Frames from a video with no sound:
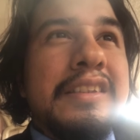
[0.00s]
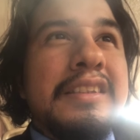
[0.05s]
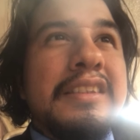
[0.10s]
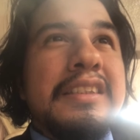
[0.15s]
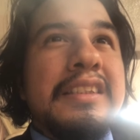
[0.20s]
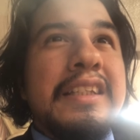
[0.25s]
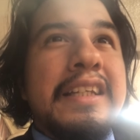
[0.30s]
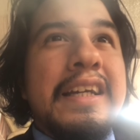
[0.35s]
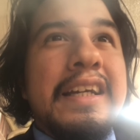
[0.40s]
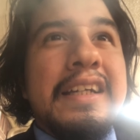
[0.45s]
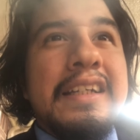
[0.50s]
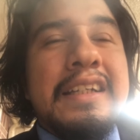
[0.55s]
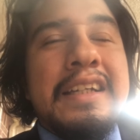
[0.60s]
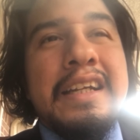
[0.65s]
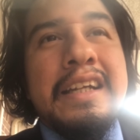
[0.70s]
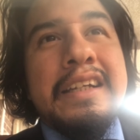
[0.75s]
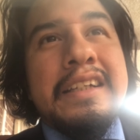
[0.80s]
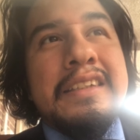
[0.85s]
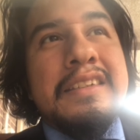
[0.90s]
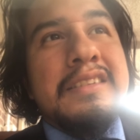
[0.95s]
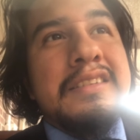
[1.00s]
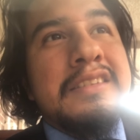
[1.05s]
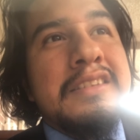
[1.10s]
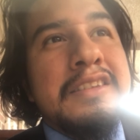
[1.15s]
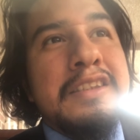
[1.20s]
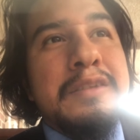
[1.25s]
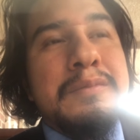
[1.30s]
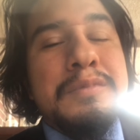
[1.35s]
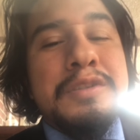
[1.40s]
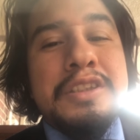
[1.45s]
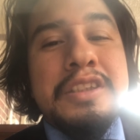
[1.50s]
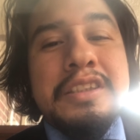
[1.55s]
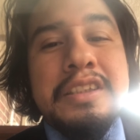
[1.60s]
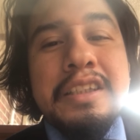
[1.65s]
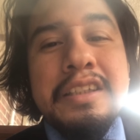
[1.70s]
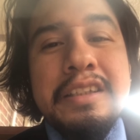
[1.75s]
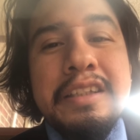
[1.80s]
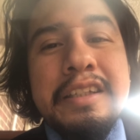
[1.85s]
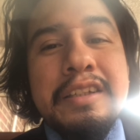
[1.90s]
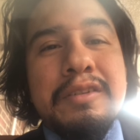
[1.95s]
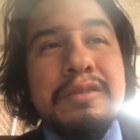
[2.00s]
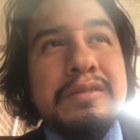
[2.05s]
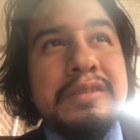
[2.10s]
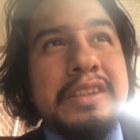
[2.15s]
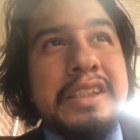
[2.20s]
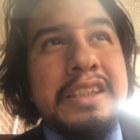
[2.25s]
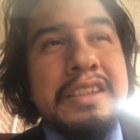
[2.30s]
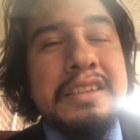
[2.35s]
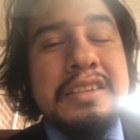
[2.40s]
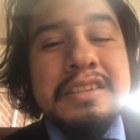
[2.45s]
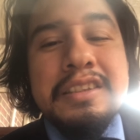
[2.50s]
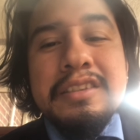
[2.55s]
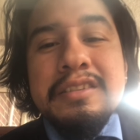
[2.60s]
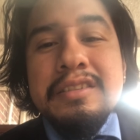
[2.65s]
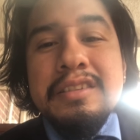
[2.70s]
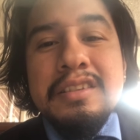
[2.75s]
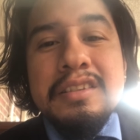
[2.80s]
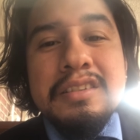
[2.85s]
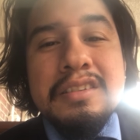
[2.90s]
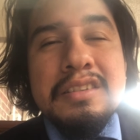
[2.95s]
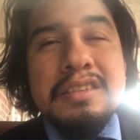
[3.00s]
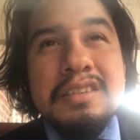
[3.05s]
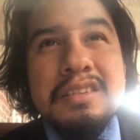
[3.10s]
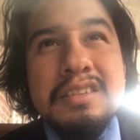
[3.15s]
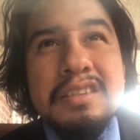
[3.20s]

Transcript: it's not like some shit that they don't take serious.